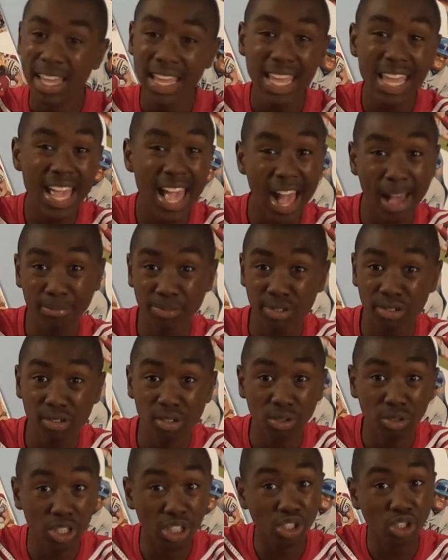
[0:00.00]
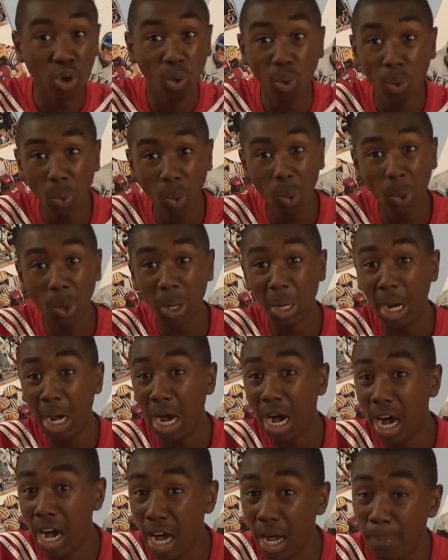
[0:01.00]
He absolutely tore
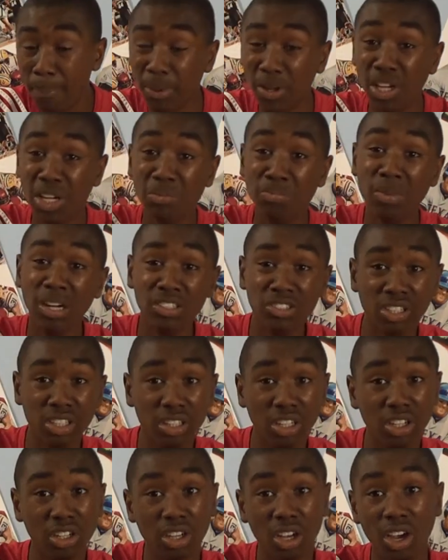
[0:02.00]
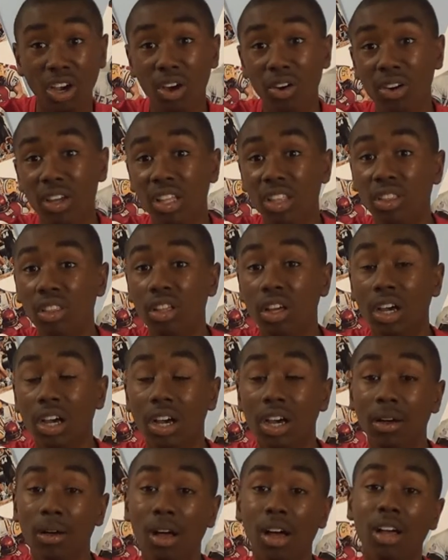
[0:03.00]
up Munchie Legault in
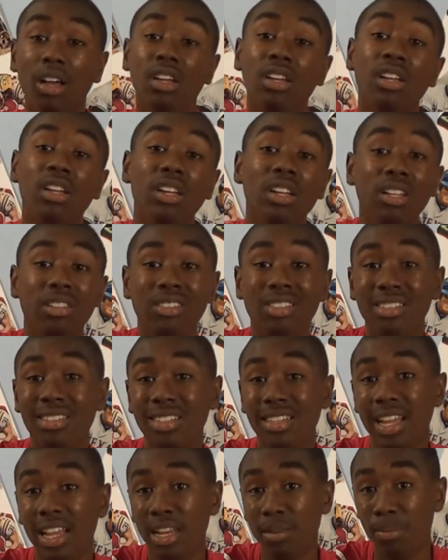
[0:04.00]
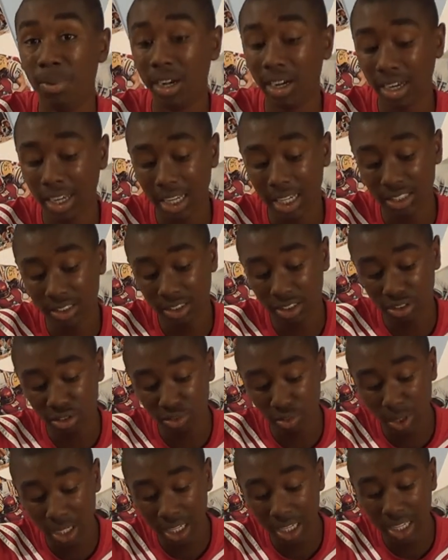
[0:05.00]
the Cincinnati Bearcats
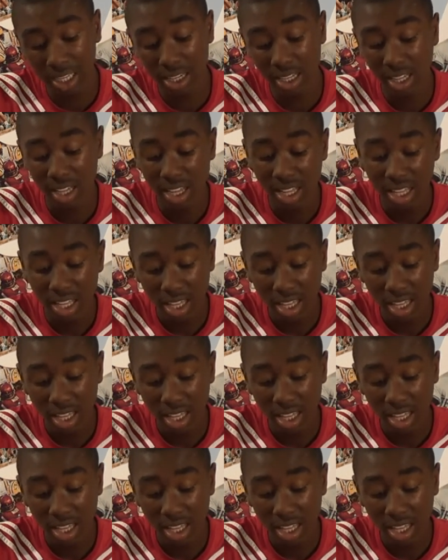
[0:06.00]
this weekend.